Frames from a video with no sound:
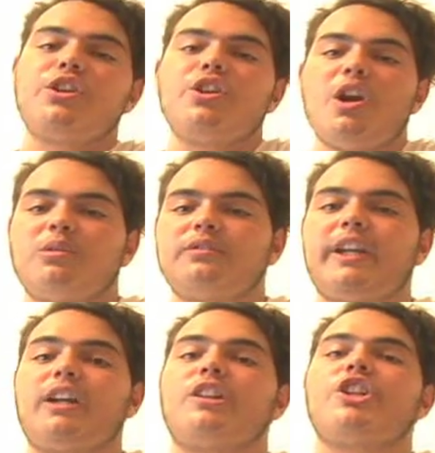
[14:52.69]
to no
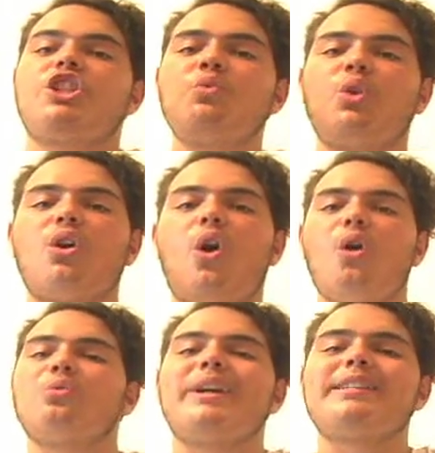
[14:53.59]
avail. She will
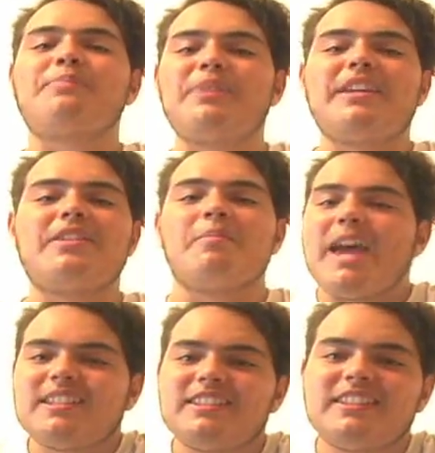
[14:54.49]
always be the
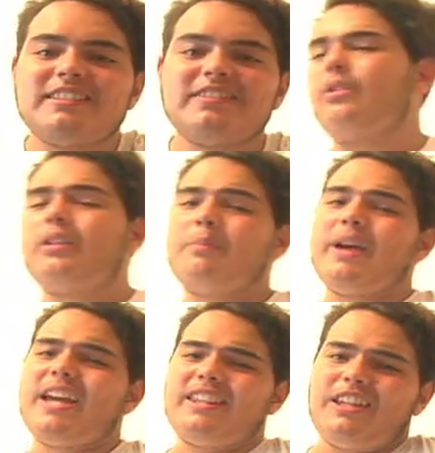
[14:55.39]
best. The only
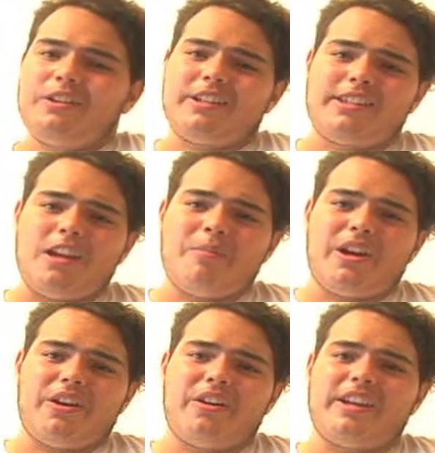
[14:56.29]
bad thing you could say
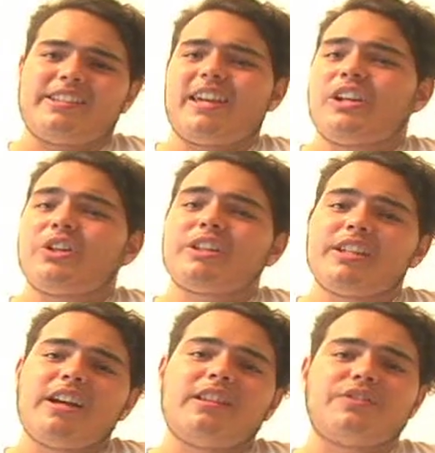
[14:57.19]
about her is that her
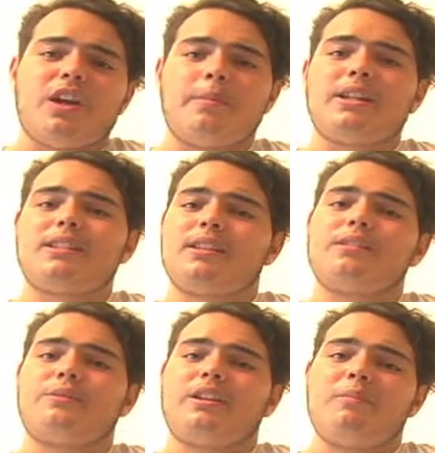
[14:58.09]
style of dominance
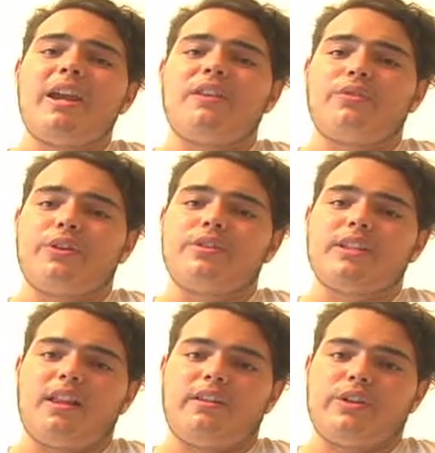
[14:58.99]
doesn't really make for
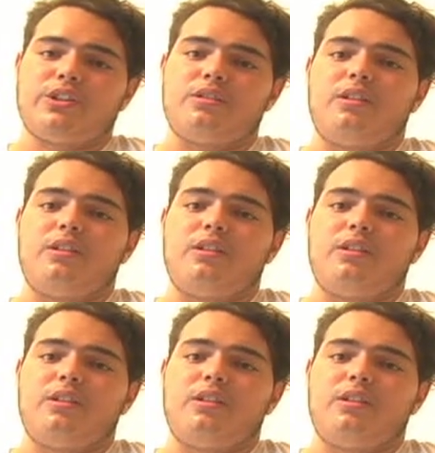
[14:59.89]
good television.